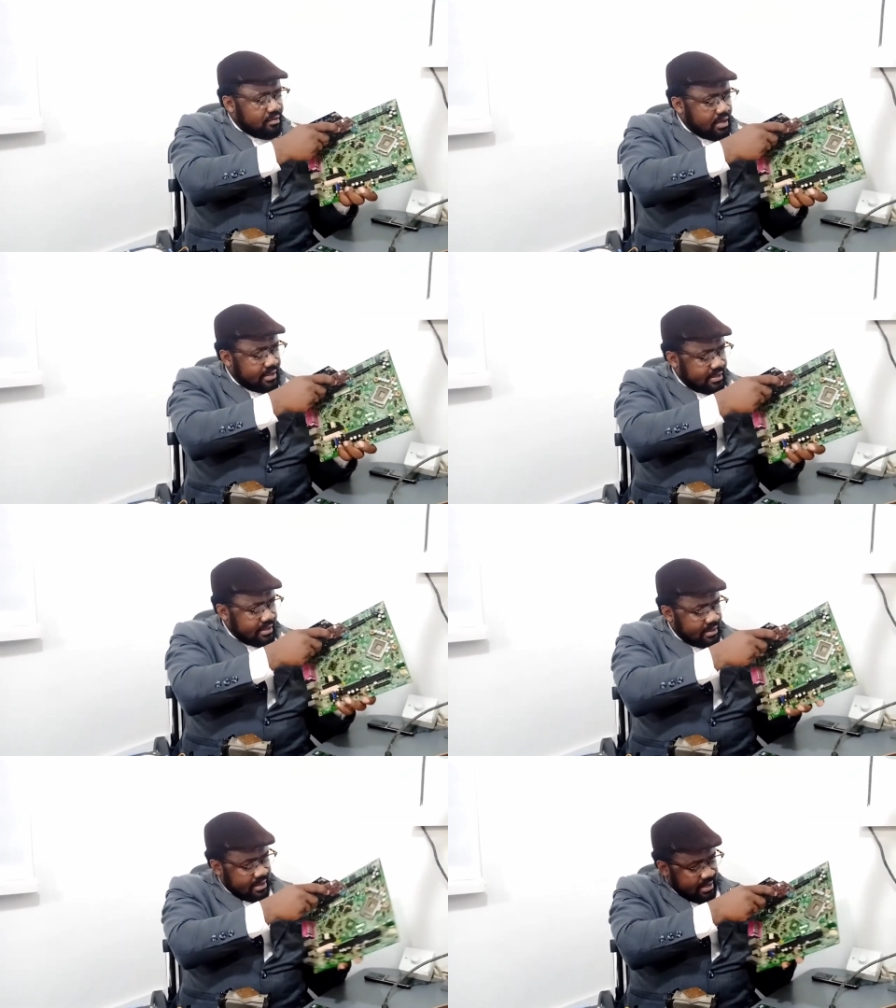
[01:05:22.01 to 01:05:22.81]
Watch
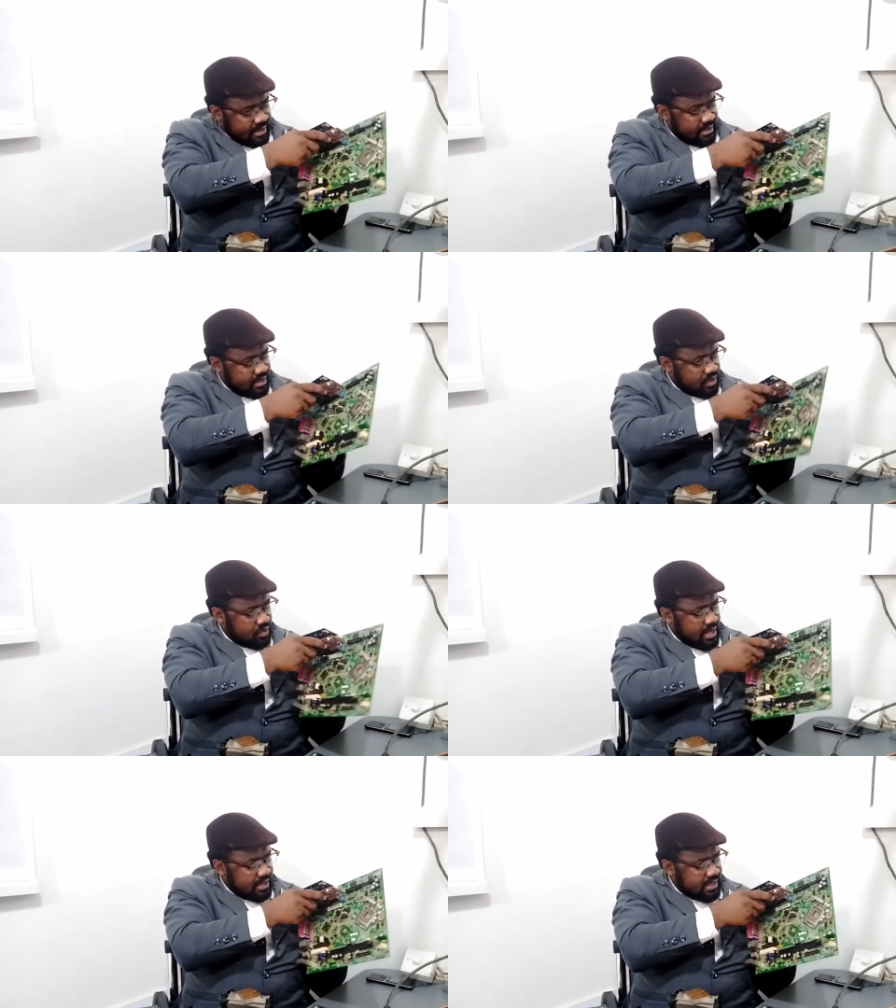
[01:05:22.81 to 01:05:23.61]
this. This
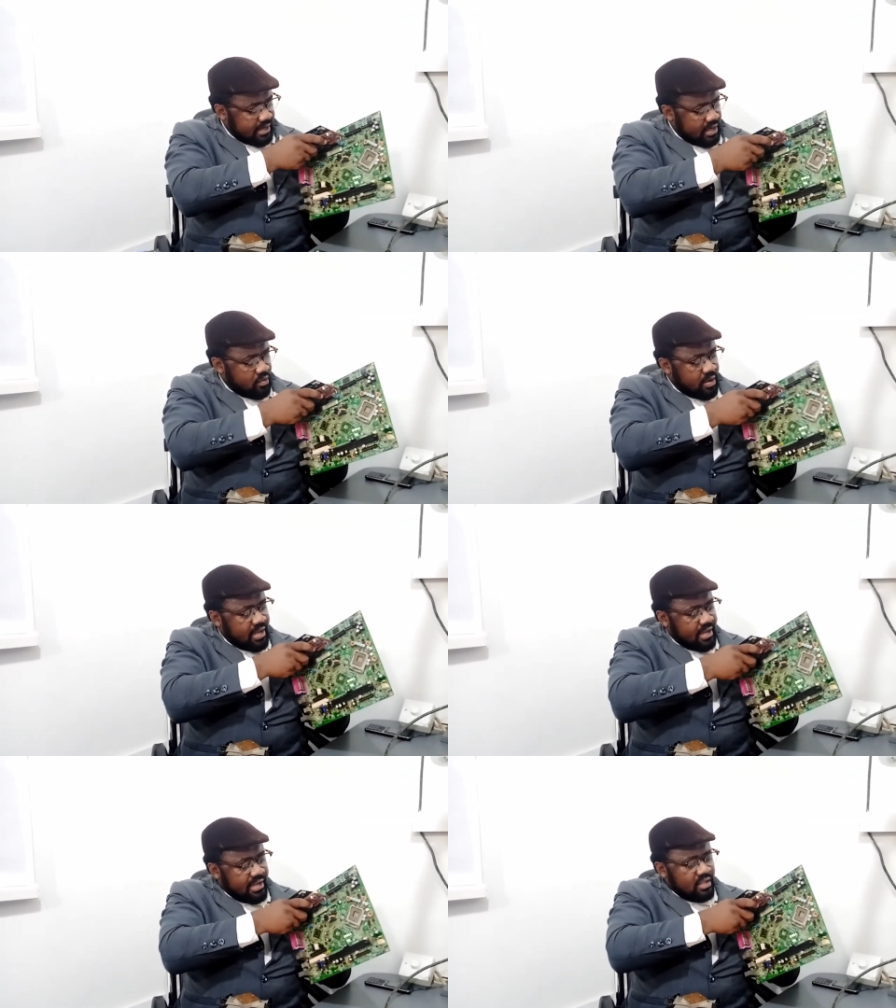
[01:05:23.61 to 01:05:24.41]
is exactly
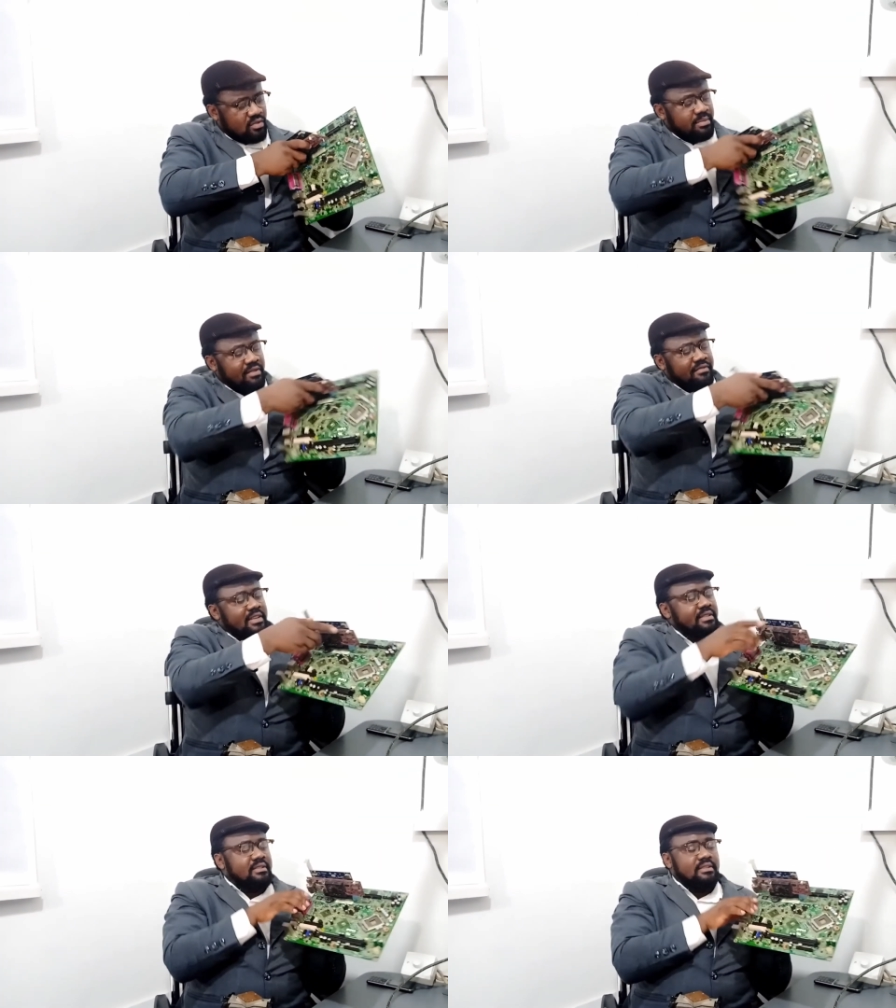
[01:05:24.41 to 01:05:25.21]
where it will be
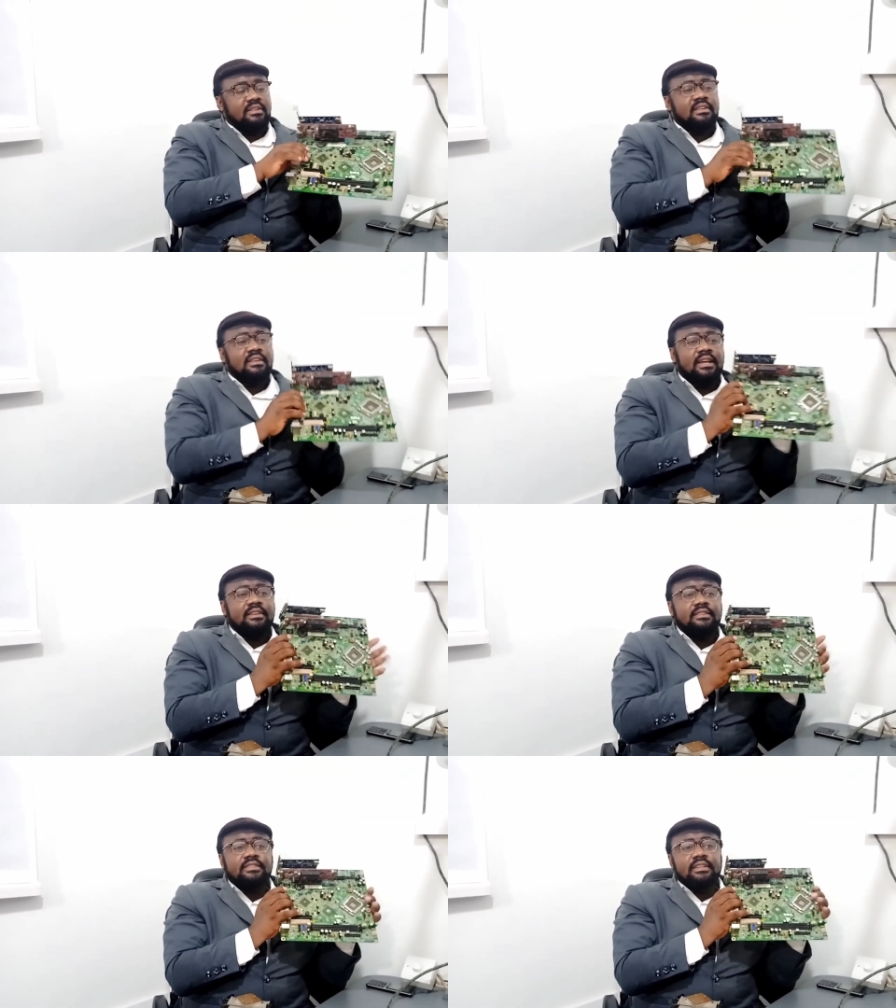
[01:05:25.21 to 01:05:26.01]
fixed.
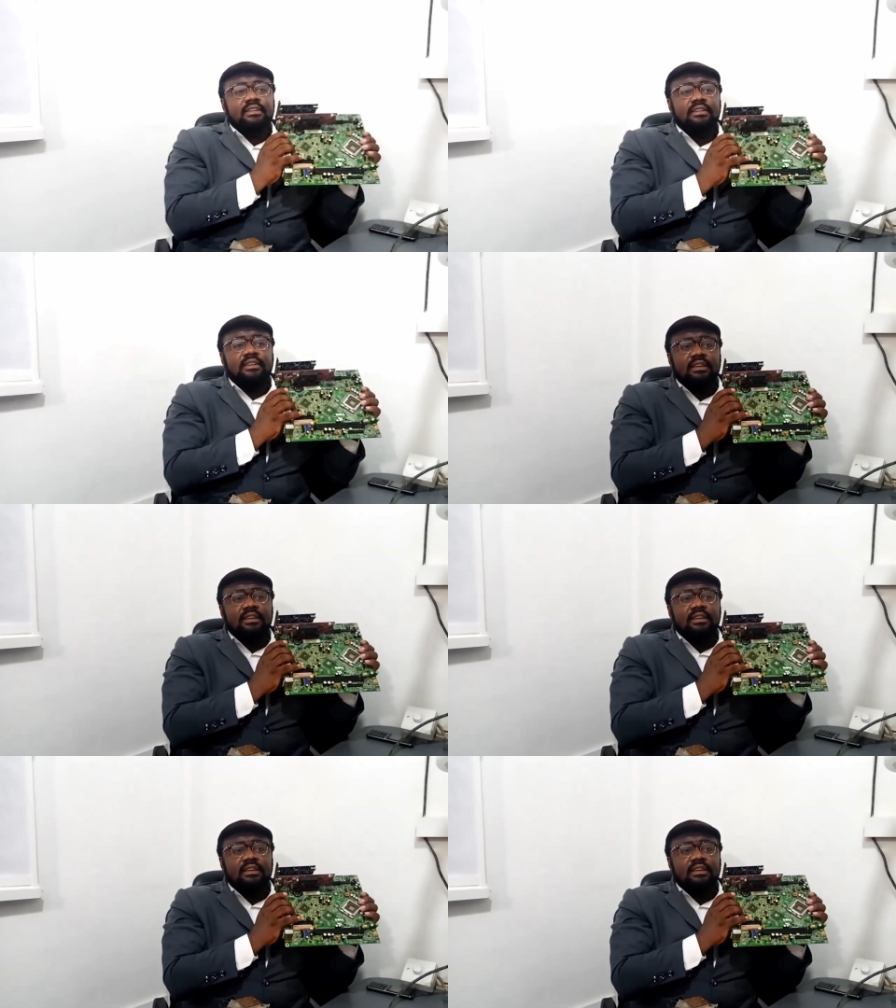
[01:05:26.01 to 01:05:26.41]
Can you see?